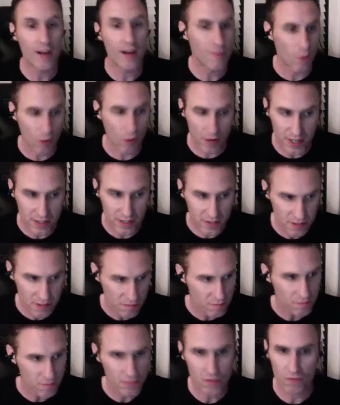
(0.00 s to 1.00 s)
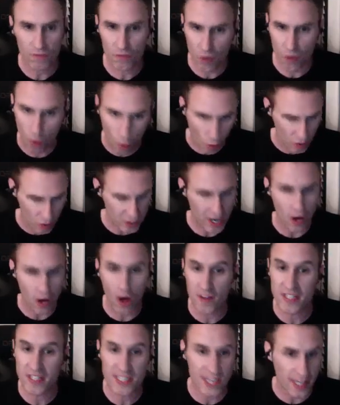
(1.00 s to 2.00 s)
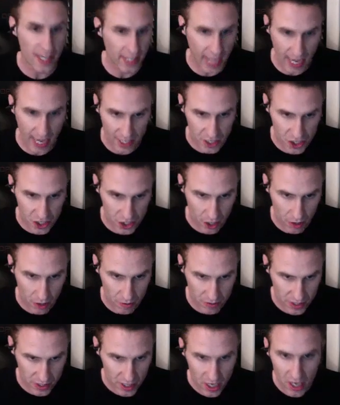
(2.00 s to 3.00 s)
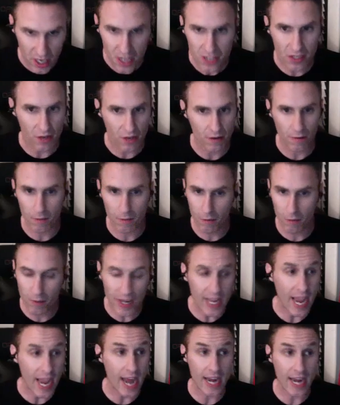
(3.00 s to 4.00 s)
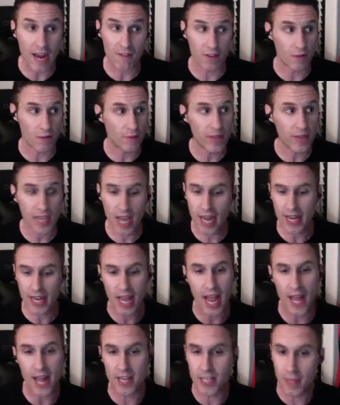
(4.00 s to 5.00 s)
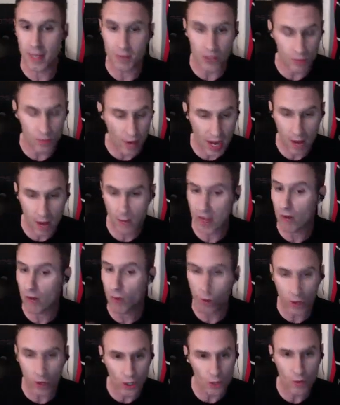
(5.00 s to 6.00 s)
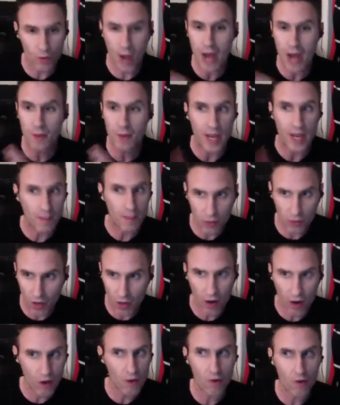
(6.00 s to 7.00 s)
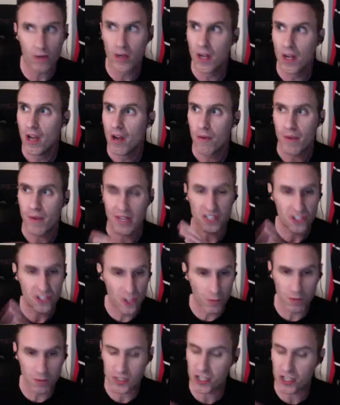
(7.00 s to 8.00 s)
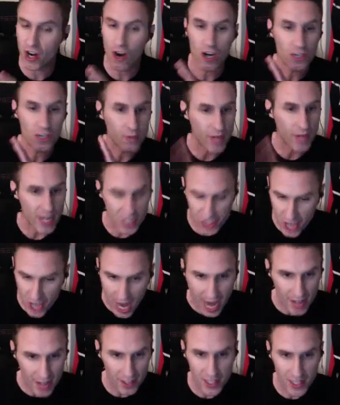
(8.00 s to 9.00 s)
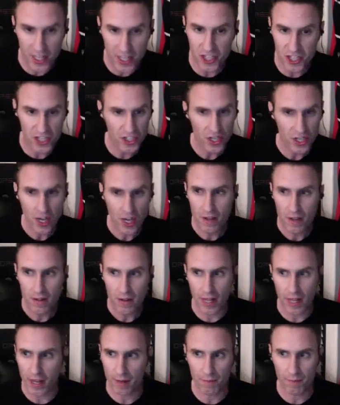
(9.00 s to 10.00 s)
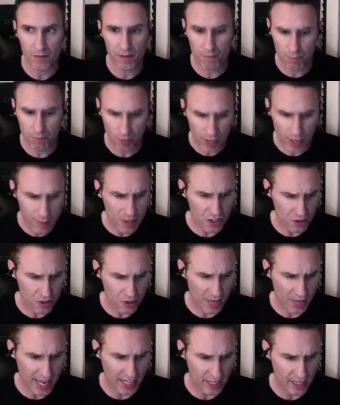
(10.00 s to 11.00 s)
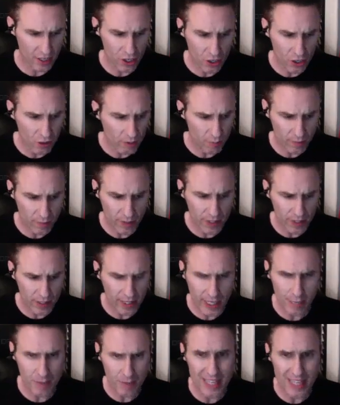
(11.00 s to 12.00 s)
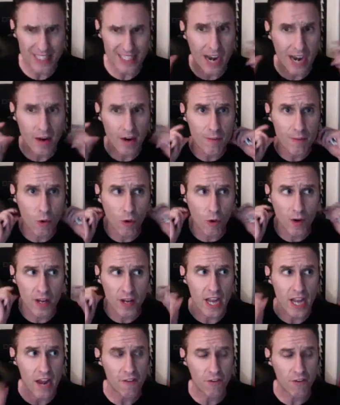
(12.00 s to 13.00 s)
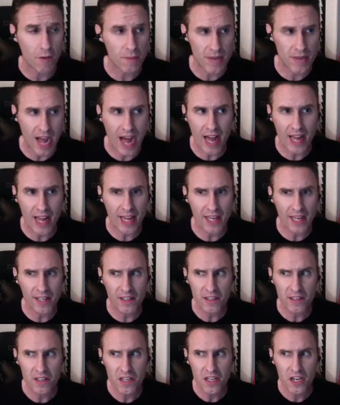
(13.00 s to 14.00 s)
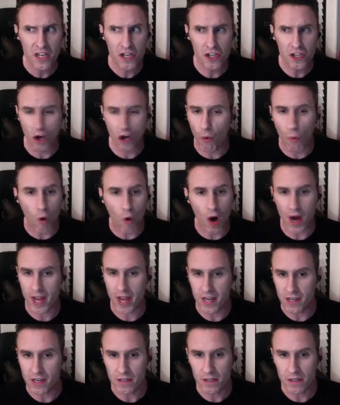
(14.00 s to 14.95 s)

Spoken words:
mornings, of course, you had all the syndicated shows. Yeah. So I mean, we had everything. We had NWA, we had Worldwide, we had Pro, we had Superstars, we had Challenge. Like pretty much from like we'd get up on a Saturday morning, and from 9 to 1,